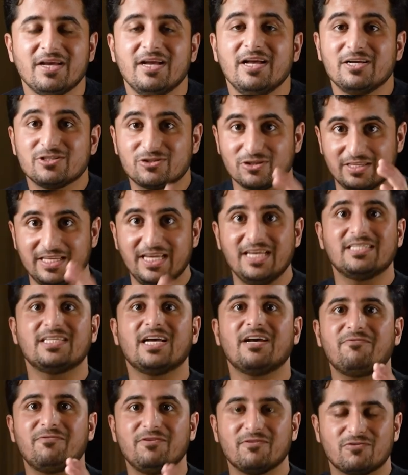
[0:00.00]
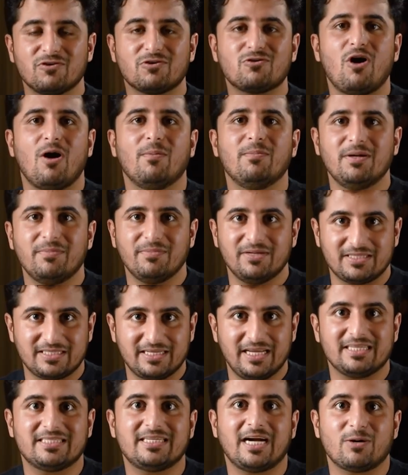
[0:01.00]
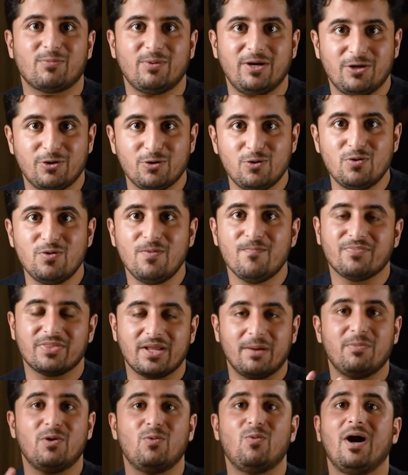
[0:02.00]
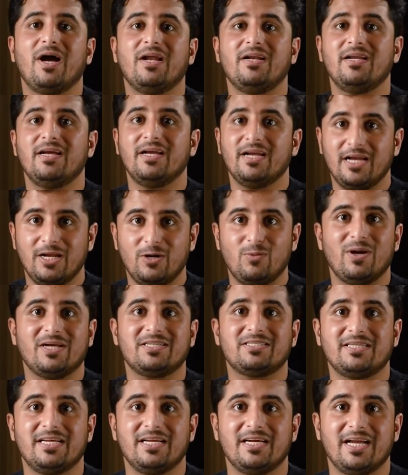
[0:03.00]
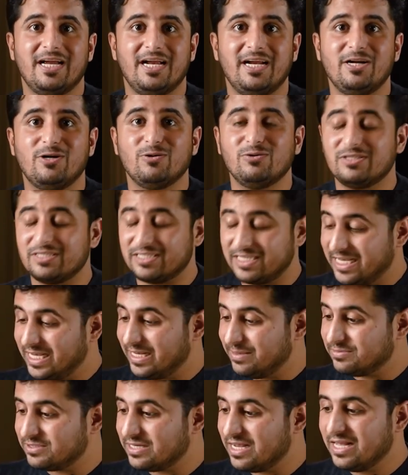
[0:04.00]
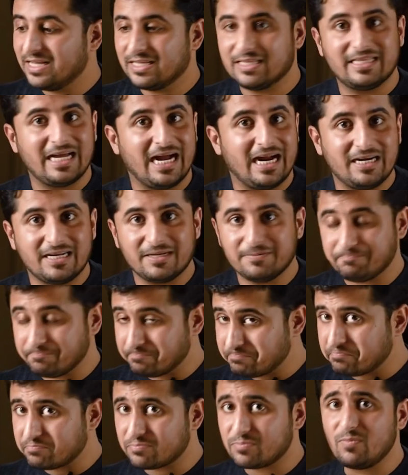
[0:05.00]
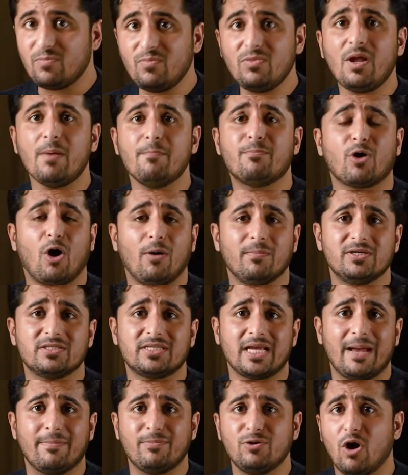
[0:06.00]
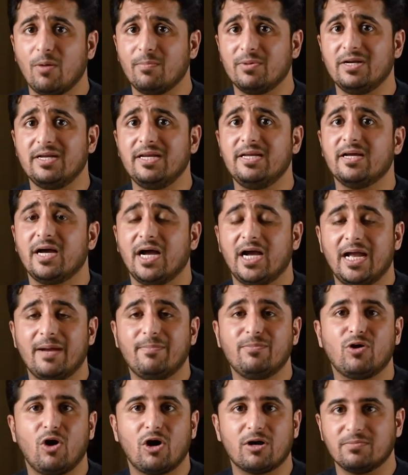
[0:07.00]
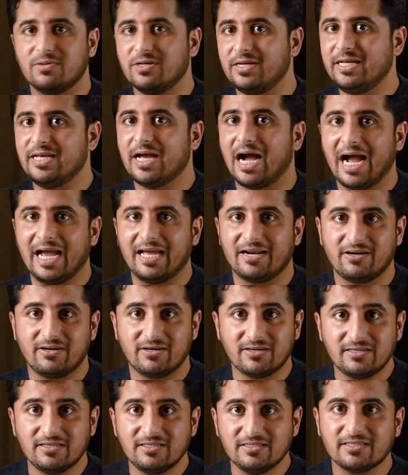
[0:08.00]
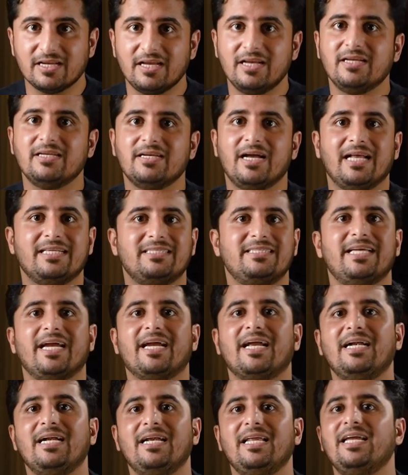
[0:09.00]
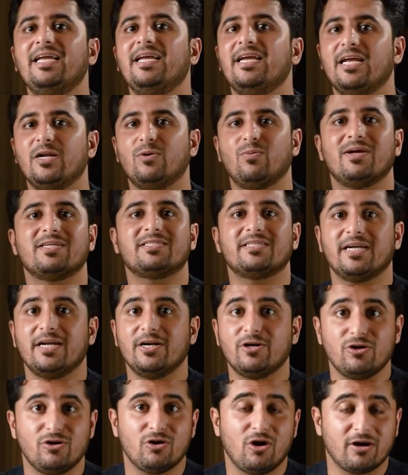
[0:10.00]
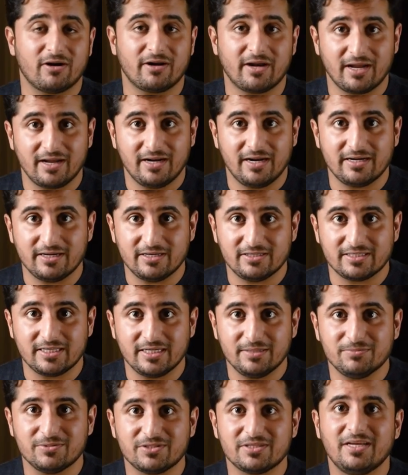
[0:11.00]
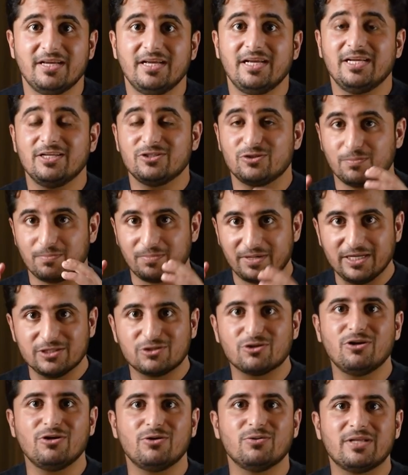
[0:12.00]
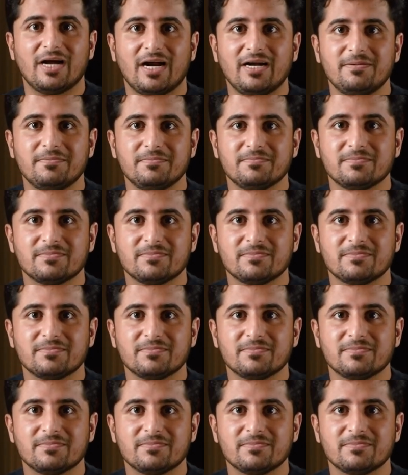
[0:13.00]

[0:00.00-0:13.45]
So these are a few of the common mistakes that we do. Number one, investing into schemes that promise abnormally high returns. And secondly, investing into non-regulated schemes. So please don't do that.